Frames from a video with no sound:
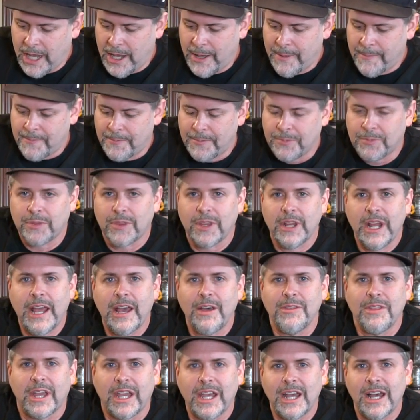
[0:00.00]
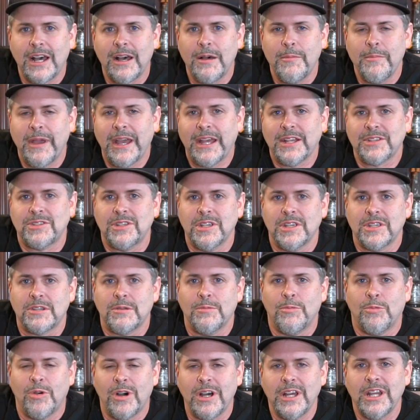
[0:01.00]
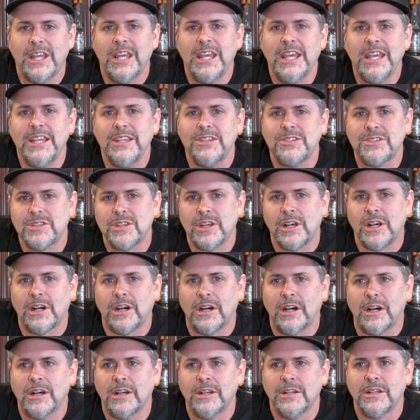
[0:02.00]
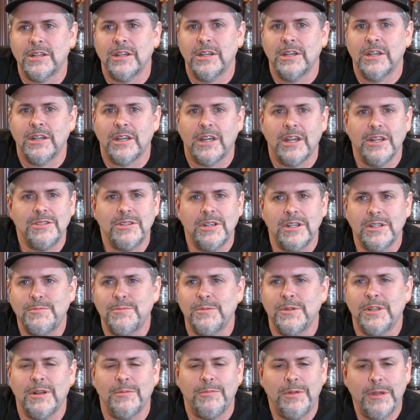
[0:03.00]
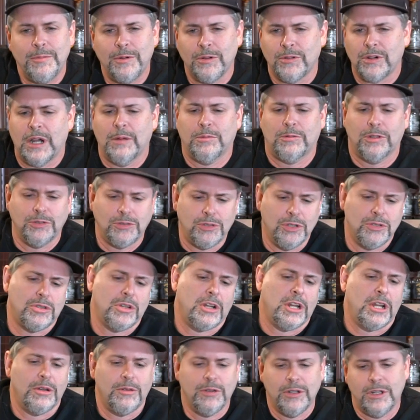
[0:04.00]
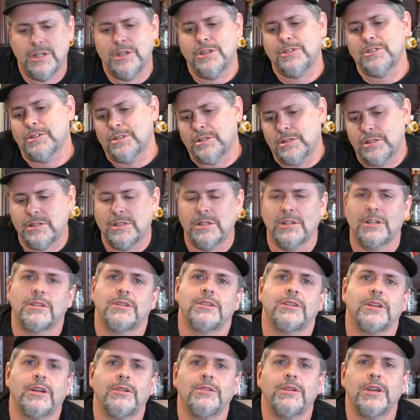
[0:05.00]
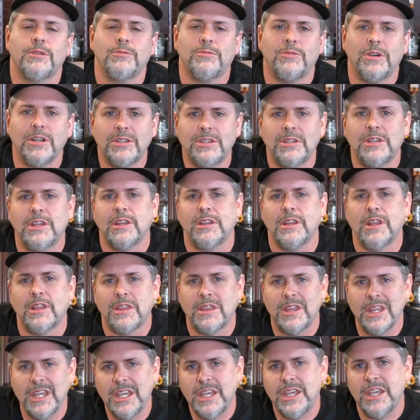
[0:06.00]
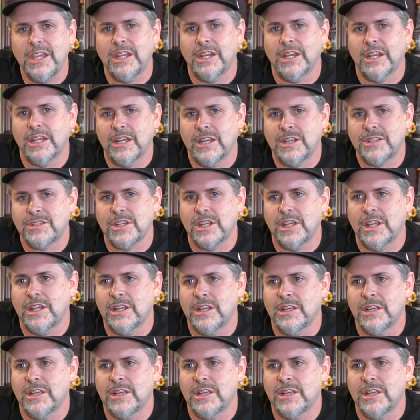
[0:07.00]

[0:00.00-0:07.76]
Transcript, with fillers: Now the combat system. What he saw, because there's people go, this isn't how it is, and what the thinking is